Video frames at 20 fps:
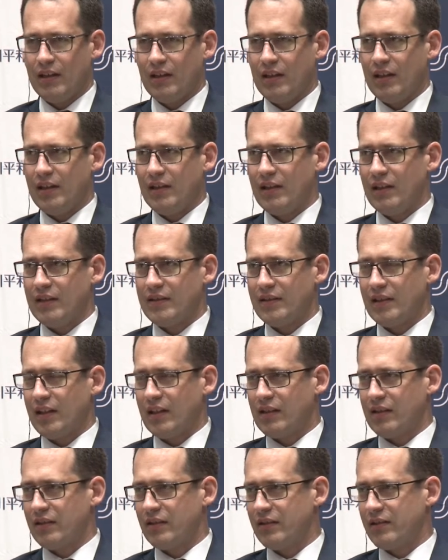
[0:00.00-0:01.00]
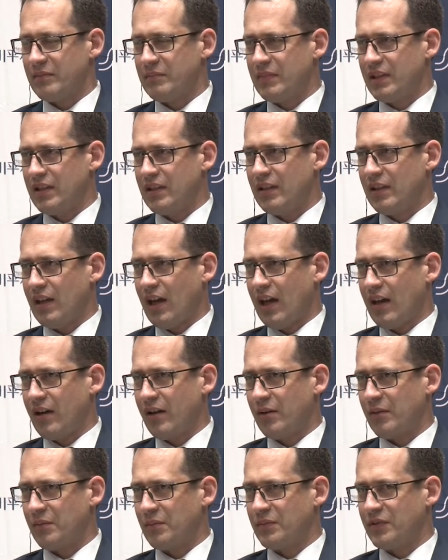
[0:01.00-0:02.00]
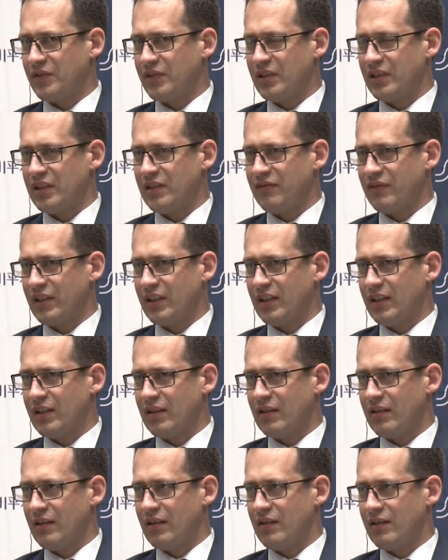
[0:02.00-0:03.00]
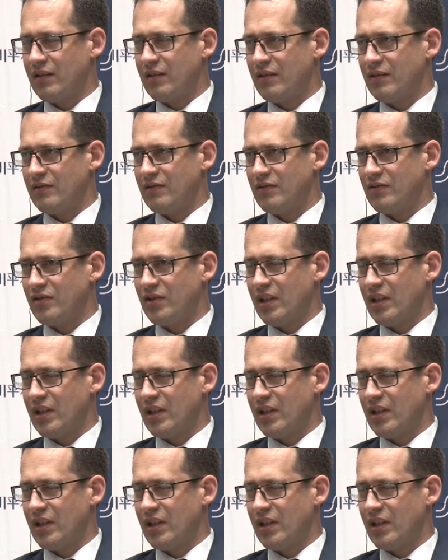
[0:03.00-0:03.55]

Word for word: that it's not clear to me how significant the